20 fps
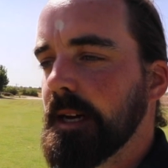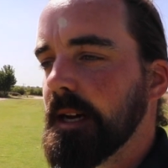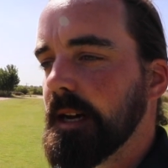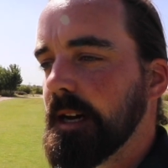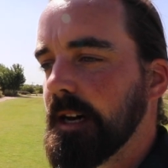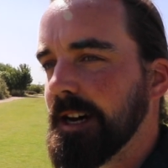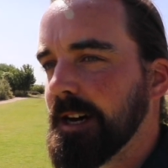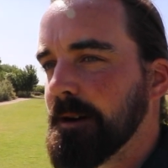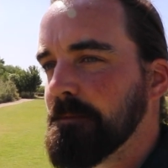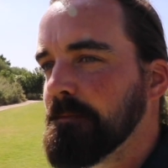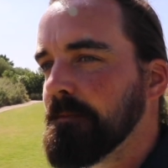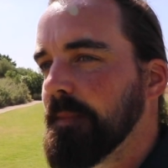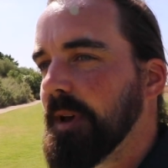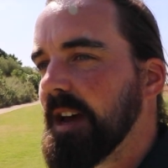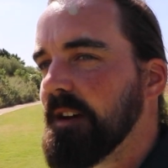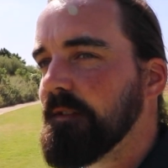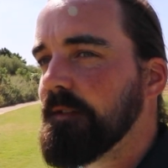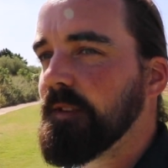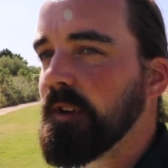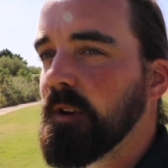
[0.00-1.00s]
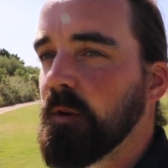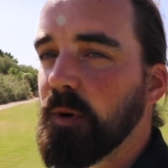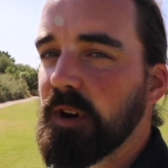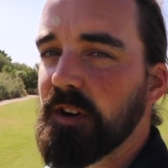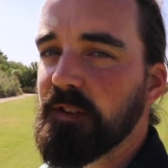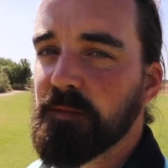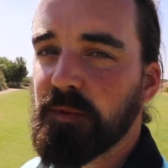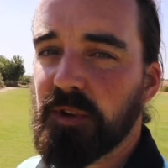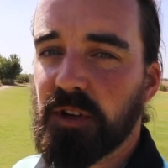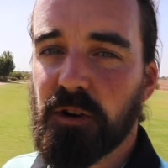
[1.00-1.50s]
Everything away
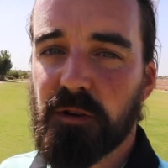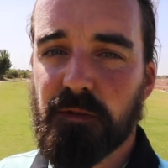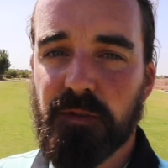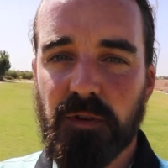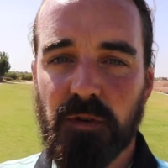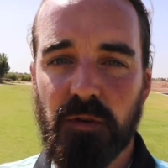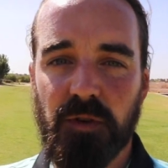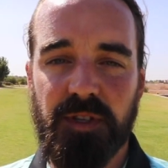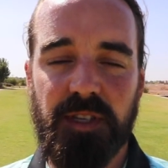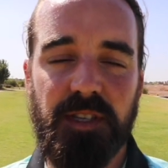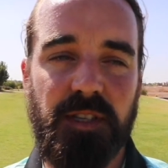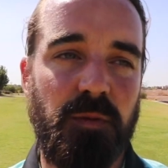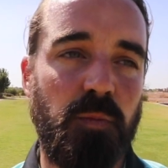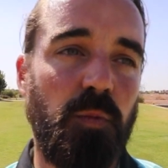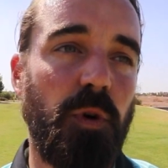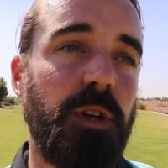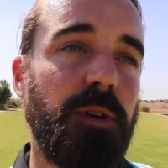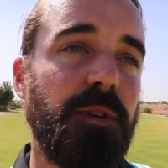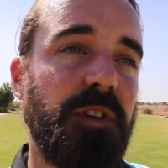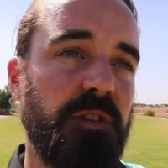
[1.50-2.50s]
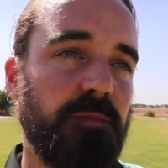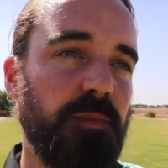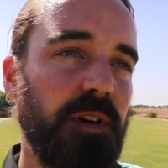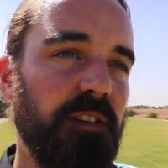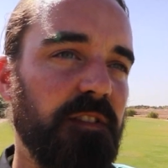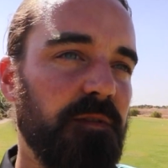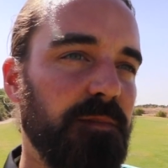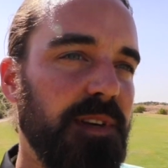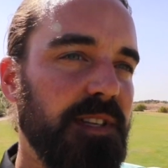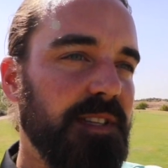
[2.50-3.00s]
from the golf course is what you
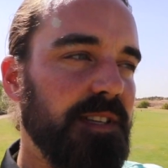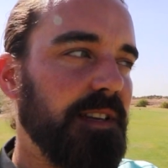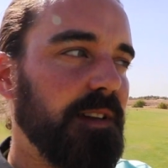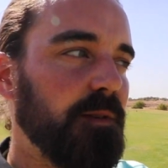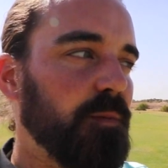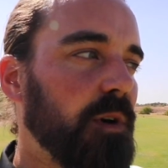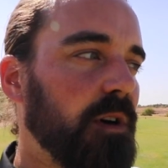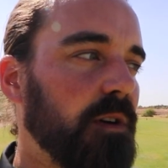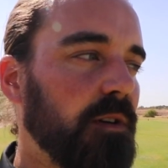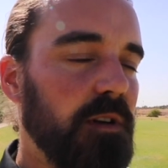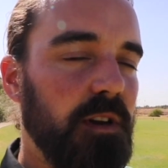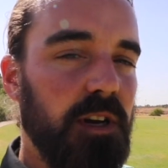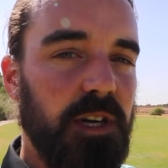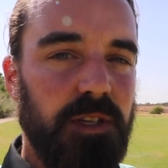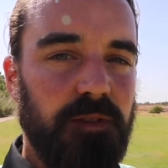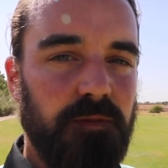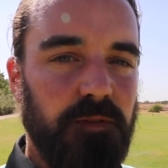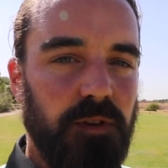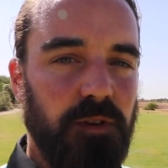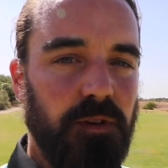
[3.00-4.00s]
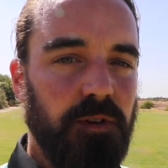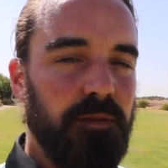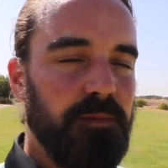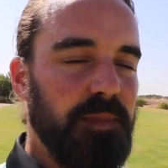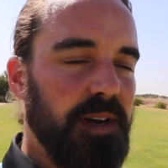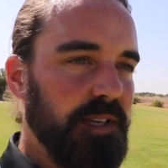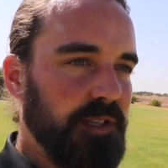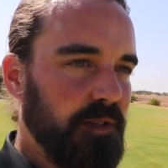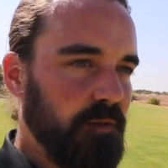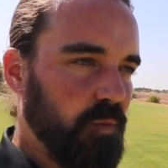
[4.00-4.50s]
expect from Italy. World-class food,
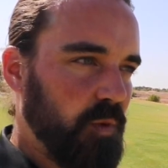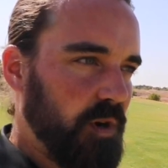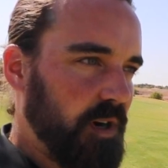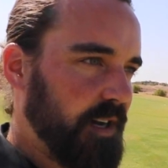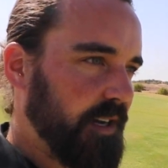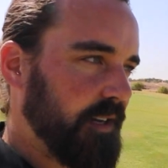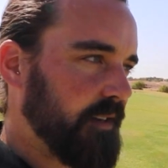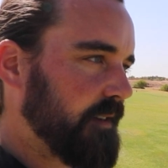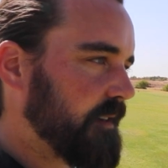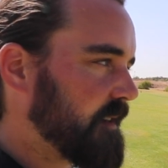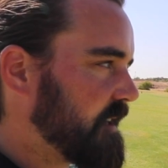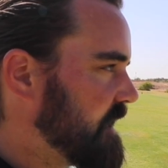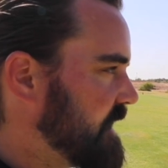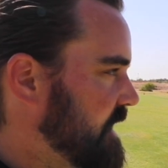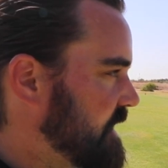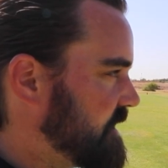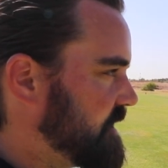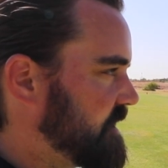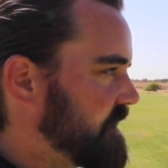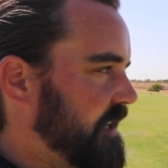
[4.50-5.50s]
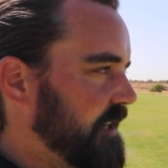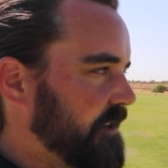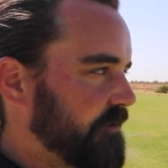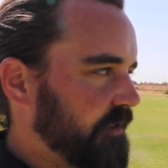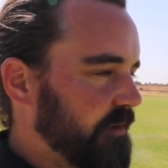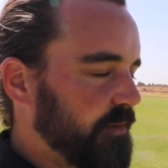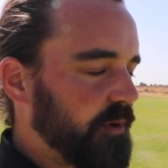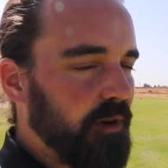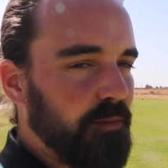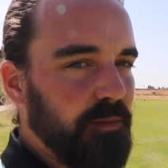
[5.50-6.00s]
amazing wine,
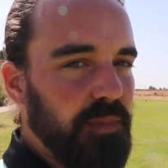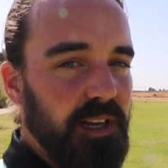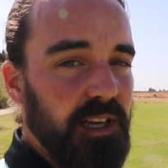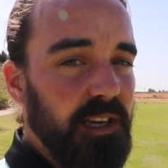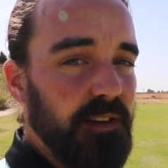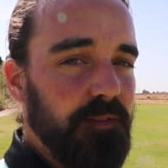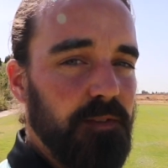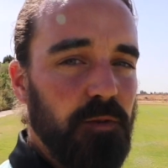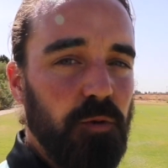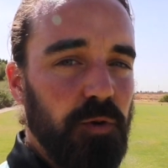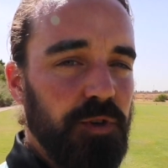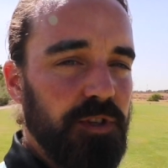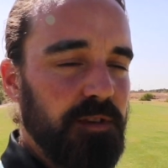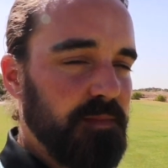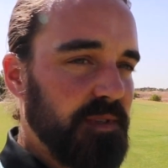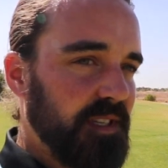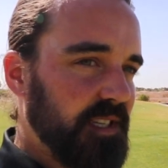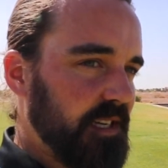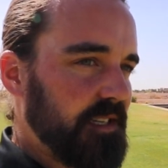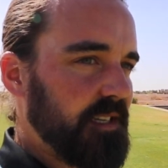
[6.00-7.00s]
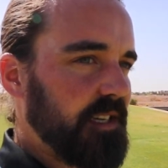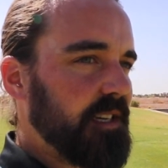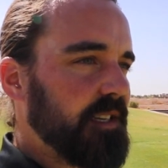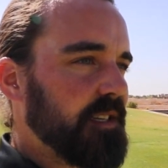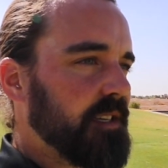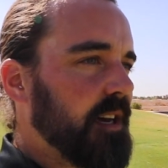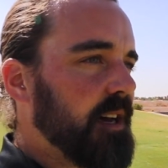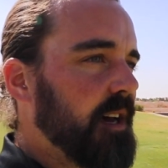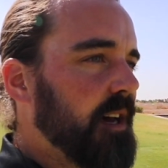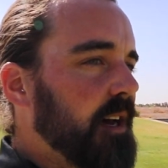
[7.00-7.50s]
scenery beyond belief, awesome cities.